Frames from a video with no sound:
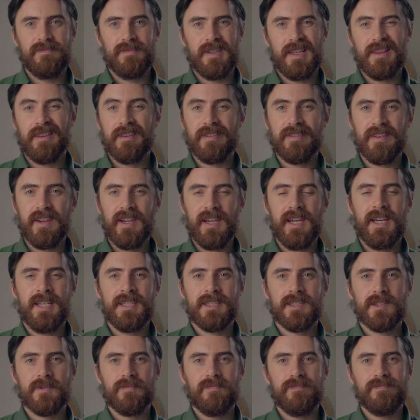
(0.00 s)
And the thing
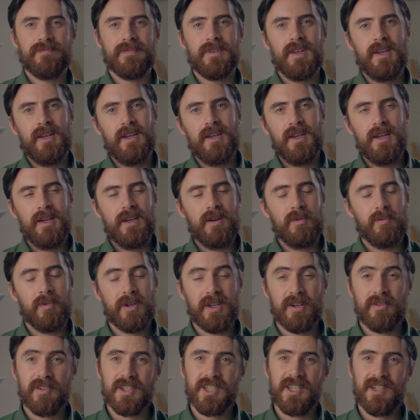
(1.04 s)
is,
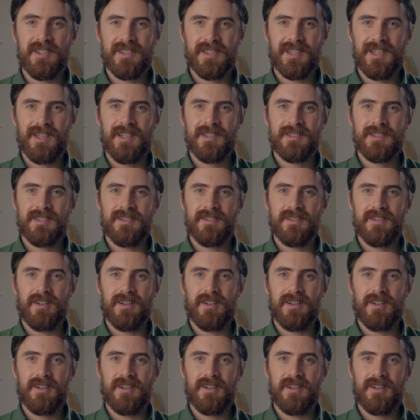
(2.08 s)
when I return to London,